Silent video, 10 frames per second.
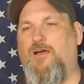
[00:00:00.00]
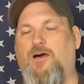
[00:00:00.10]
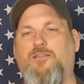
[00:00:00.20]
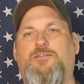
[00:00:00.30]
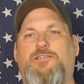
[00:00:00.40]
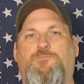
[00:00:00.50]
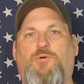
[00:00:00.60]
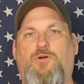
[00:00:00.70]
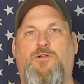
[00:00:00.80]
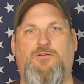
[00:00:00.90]
All the
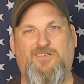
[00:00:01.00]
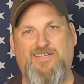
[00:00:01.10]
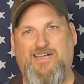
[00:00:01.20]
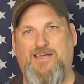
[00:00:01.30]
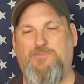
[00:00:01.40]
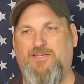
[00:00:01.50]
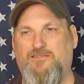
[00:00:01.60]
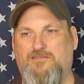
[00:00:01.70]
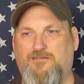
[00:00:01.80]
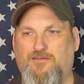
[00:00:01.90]
support,
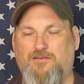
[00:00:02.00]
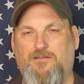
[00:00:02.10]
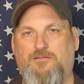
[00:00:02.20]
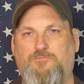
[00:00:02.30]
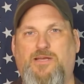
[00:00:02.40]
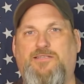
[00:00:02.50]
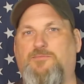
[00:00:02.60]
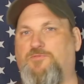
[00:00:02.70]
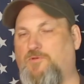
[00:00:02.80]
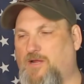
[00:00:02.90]
comments, my
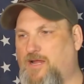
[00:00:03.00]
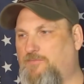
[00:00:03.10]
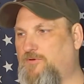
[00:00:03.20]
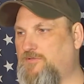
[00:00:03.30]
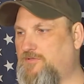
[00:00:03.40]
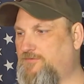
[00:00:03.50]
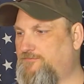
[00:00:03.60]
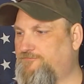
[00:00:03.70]
subscribers.